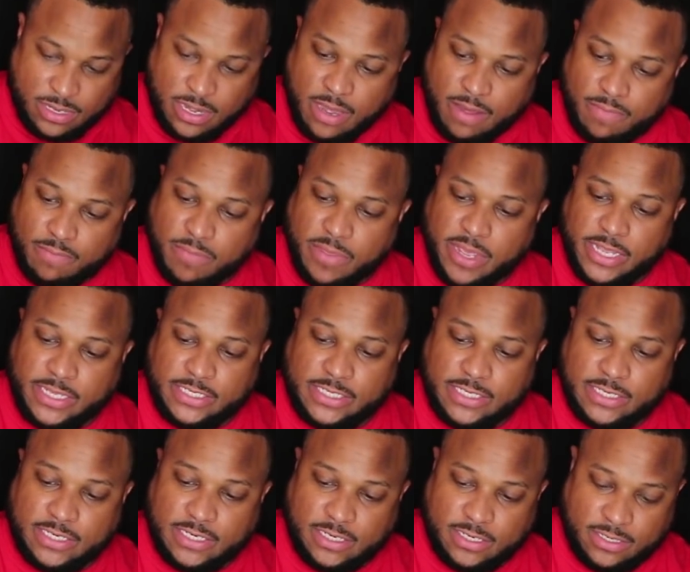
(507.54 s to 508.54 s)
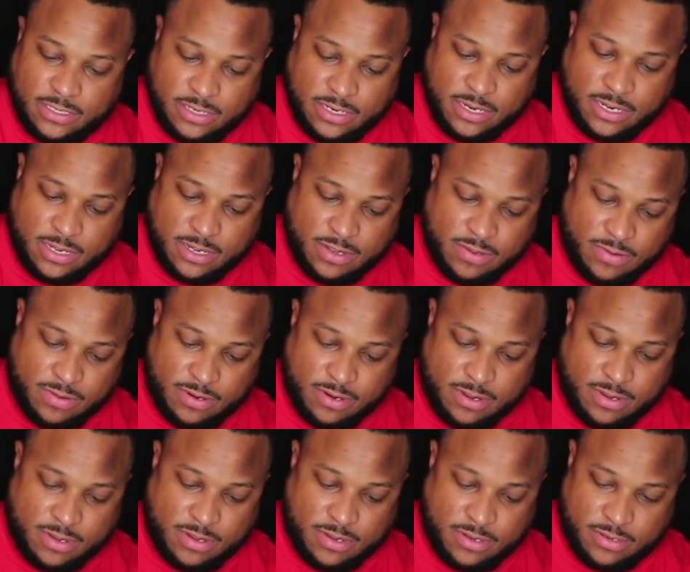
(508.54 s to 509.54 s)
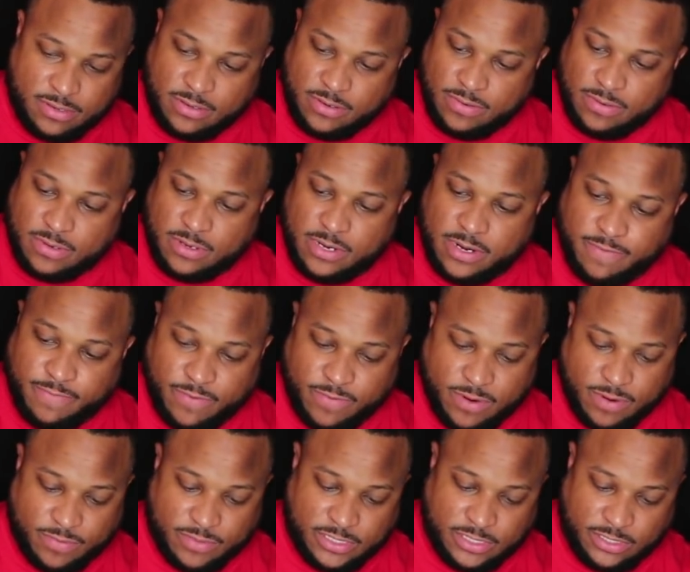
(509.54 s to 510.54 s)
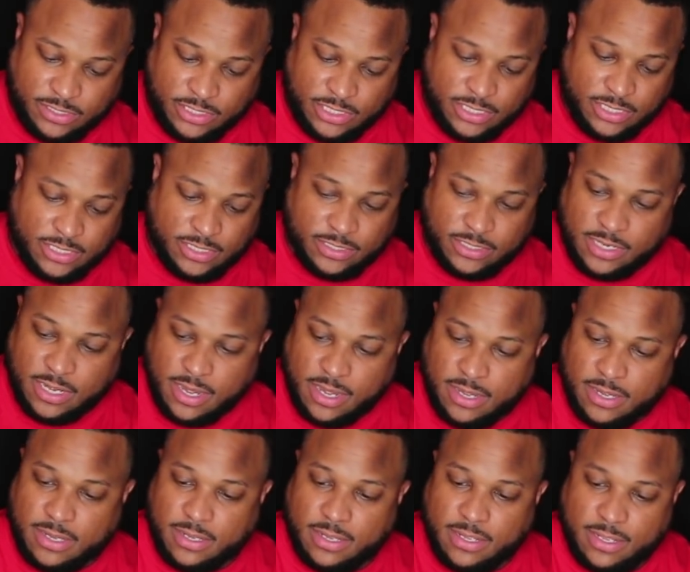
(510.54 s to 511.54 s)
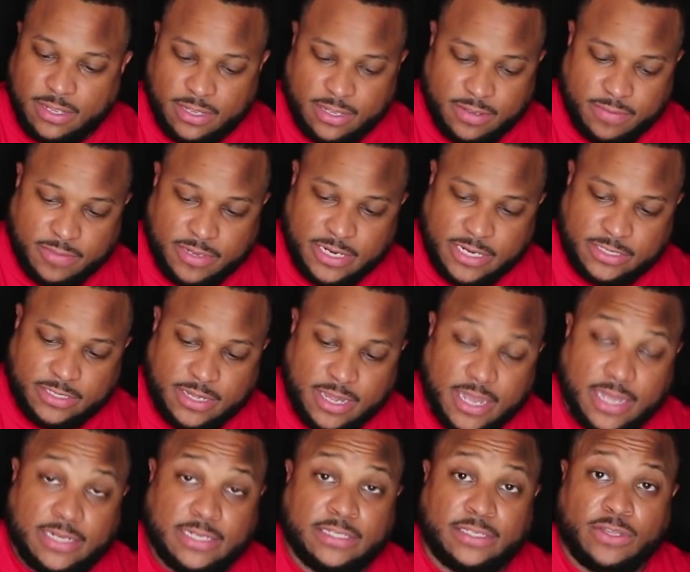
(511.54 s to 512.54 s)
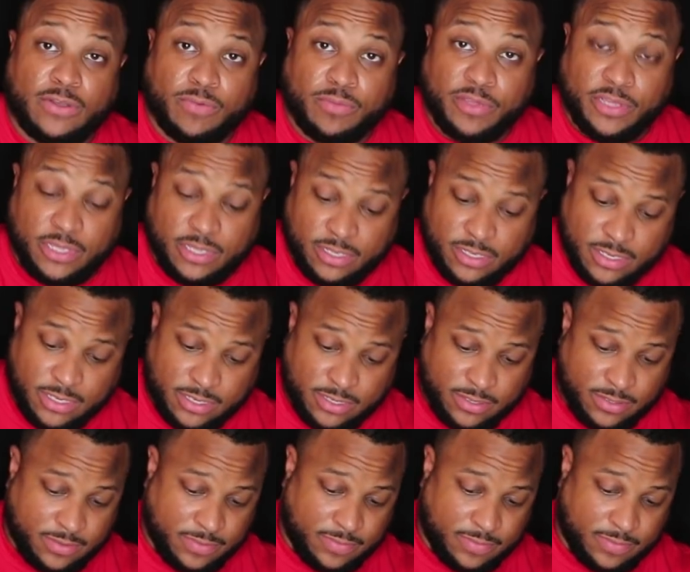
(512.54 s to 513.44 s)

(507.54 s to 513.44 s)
I'm mixing and going everywhere with this cheese, y'all. But that's alright, this gonna be good.